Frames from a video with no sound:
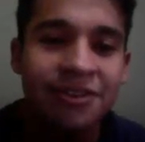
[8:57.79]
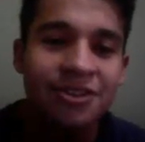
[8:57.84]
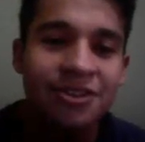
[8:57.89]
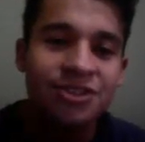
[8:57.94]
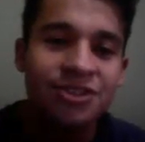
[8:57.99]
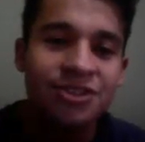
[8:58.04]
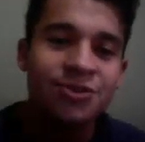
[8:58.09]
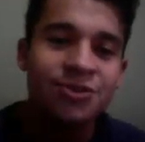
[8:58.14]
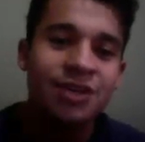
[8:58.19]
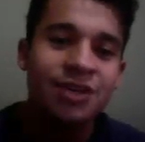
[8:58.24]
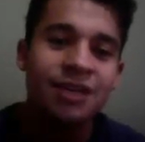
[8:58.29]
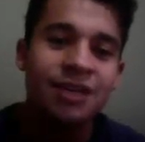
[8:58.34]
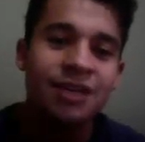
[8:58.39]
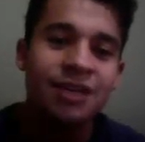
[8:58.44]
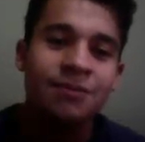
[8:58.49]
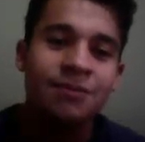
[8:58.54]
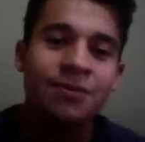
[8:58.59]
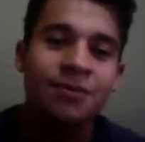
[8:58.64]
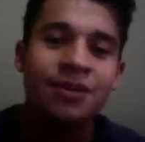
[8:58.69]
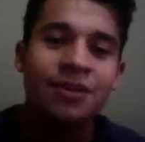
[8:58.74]
The
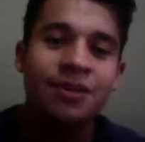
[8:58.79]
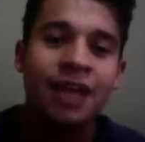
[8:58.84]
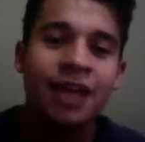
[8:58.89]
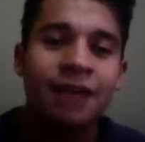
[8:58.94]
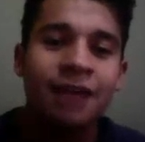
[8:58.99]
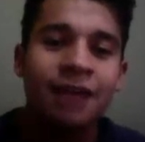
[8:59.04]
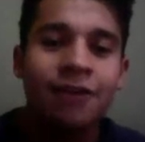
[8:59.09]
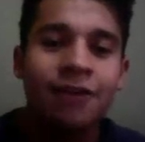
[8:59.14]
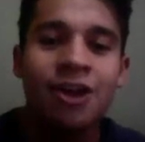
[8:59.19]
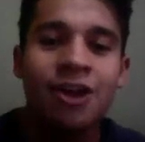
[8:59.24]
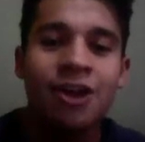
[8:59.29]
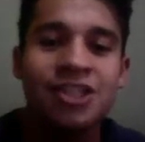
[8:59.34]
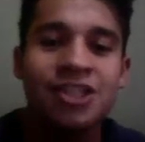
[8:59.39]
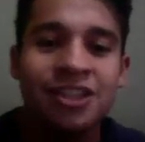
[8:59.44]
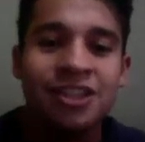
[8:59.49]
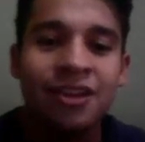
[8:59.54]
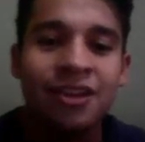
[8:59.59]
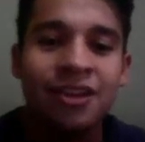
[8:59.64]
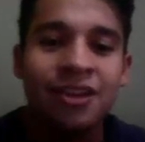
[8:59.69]
zookeeper gave us the